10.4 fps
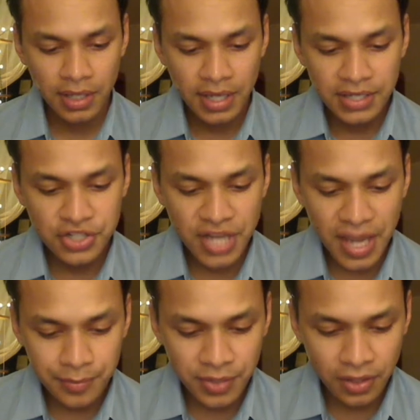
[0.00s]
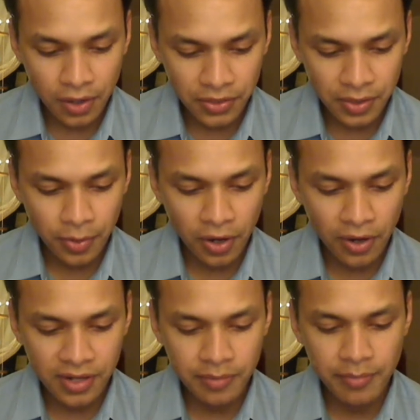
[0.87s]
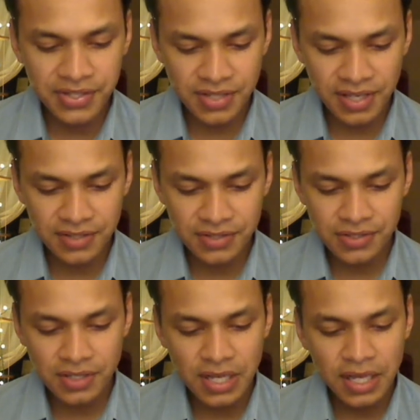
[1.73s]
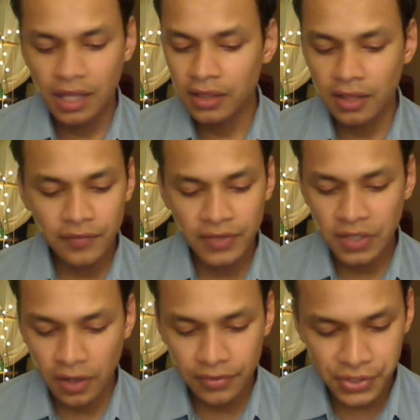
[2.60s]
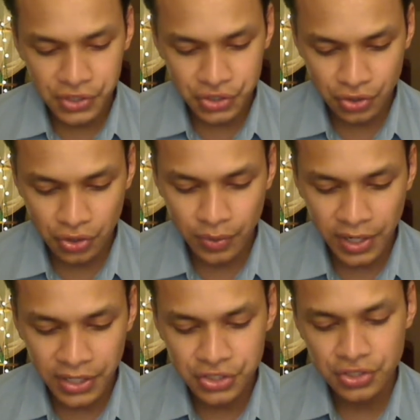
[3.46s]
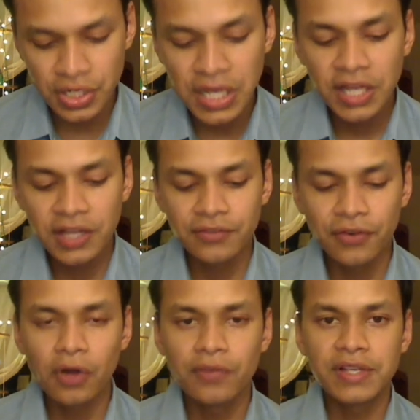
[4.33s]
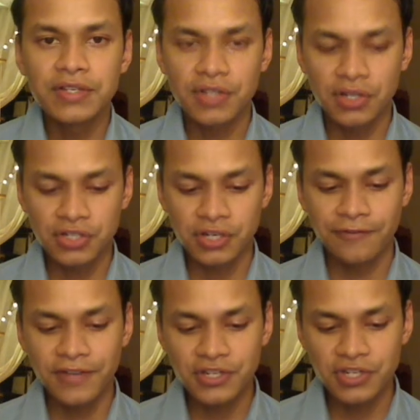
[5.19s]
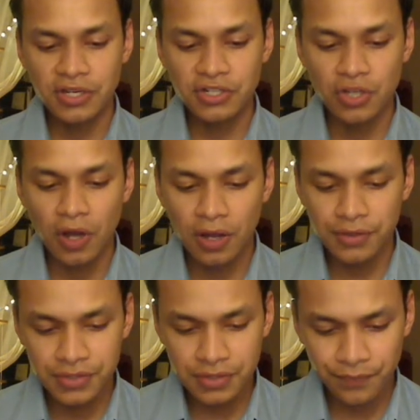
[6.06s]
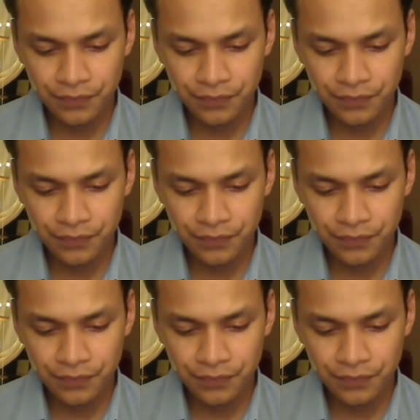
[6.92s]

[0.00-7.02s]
champing on the parted biscuits, lovey on their sugar rush, evolving such efficient jaws.